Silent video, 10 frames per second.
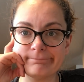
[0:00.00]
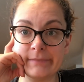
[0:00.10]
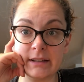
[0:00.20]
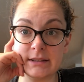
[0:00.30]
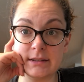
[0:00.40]

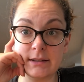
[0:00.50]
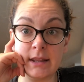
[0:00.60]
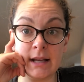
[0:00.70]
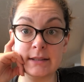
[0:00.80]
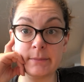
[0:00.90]
That's
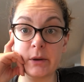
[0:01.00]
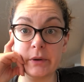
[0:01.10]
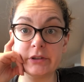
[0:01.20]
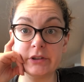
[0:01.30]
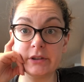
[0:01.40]
my
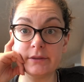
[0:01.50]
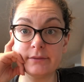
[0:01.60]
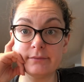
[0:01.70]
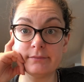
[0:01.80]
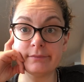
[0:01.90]
question.
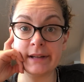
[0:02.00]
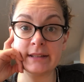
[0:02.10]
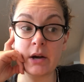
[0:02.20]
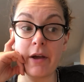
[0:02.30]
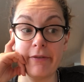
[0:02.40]

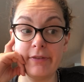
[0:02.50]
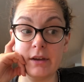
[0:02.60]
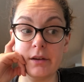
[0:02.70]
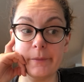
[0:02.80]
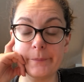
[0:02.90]
That's how I
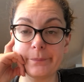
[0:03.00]
feel.